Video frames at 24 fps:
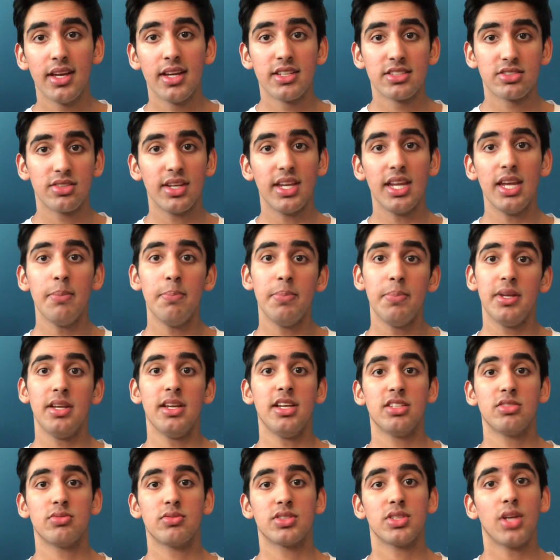So
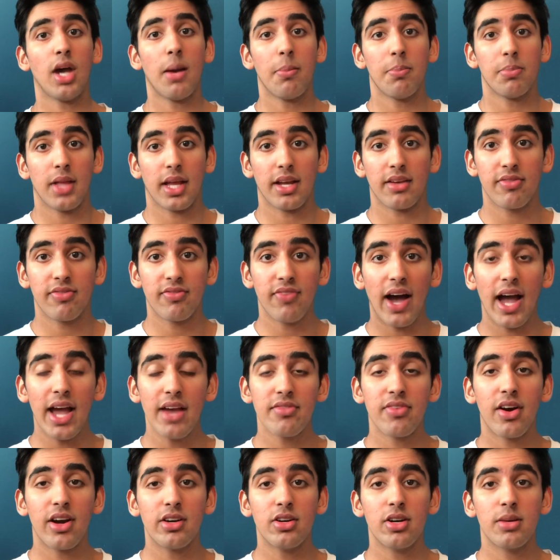EPS was up like
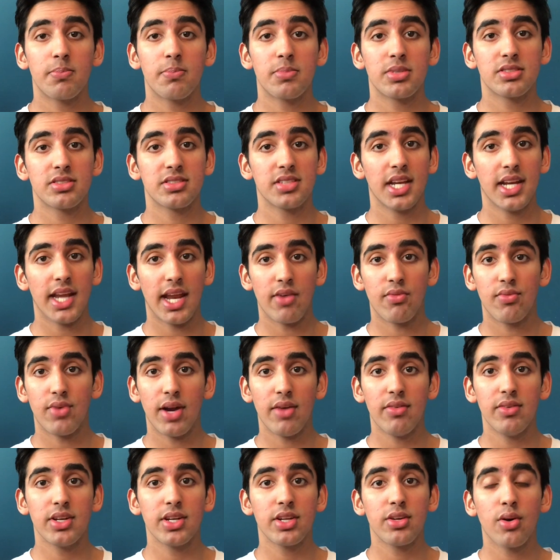500% and
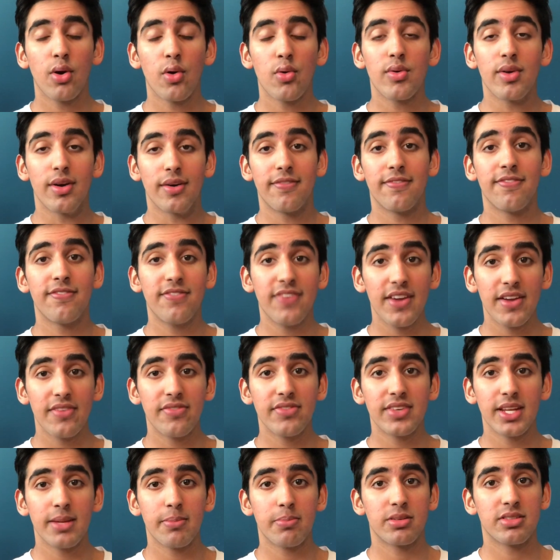revenue over
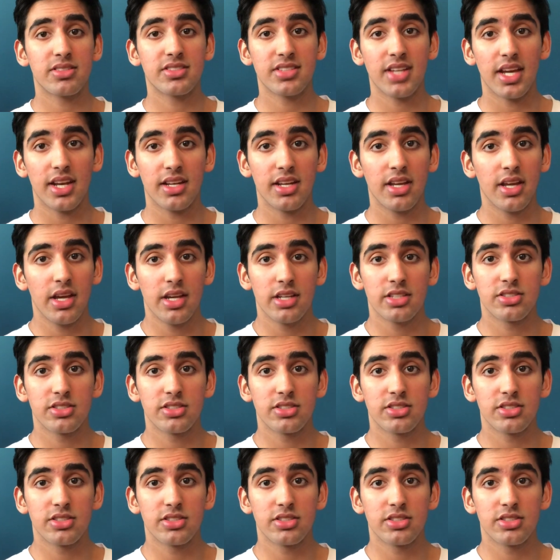50%.